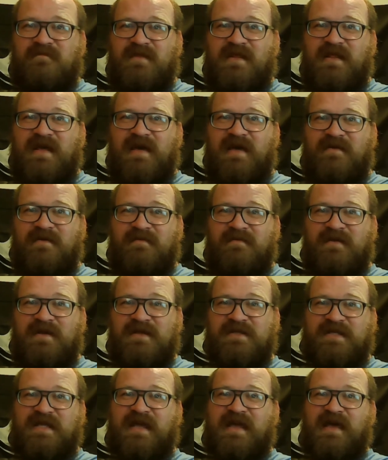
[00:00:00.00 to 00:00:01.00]
that
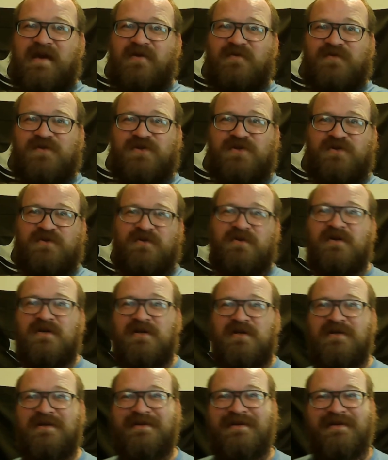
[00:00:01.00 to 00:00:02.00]
is the couch.
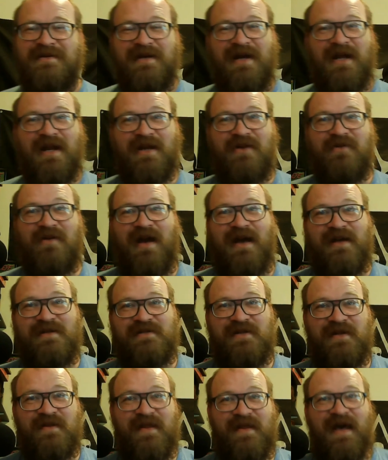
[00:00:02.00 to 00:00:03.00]
And I
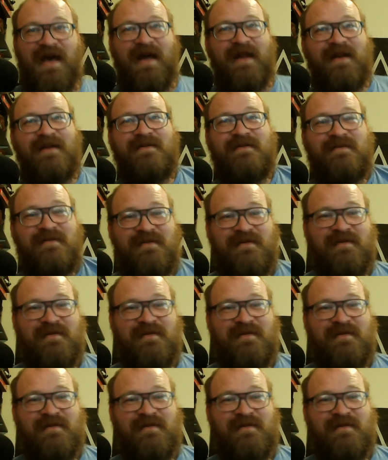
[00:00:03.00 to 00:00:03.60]
crashed on that